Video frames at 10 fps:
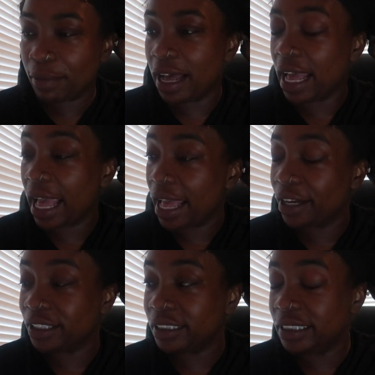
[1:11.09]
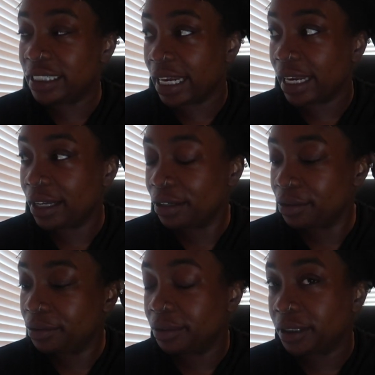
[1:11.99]
my hair
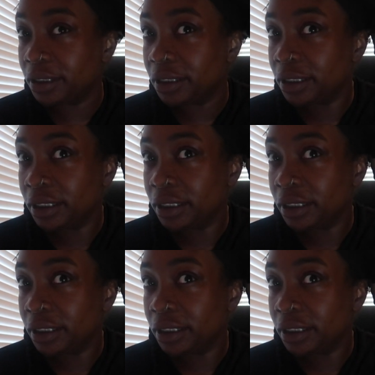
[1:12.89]
down.